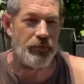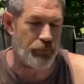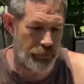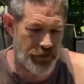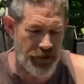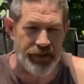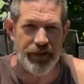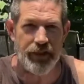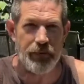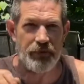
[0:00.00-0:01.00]

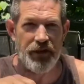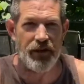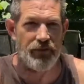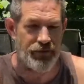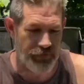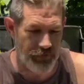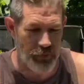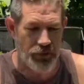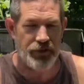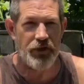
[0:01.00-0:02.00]
presenting themselves every
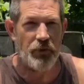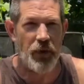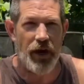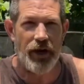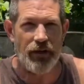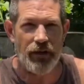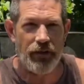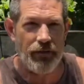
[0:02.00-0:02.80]
once in a while.